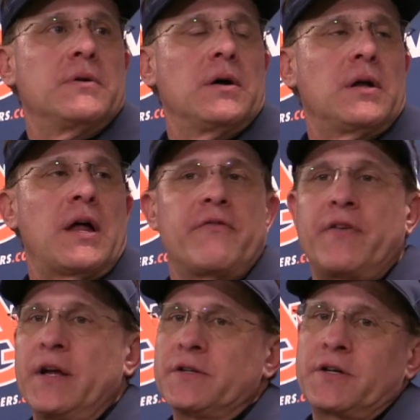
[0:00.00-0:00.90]
A lot of
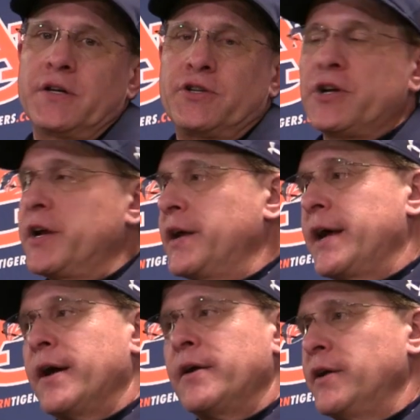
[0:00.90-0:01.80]
fans could have shut it down.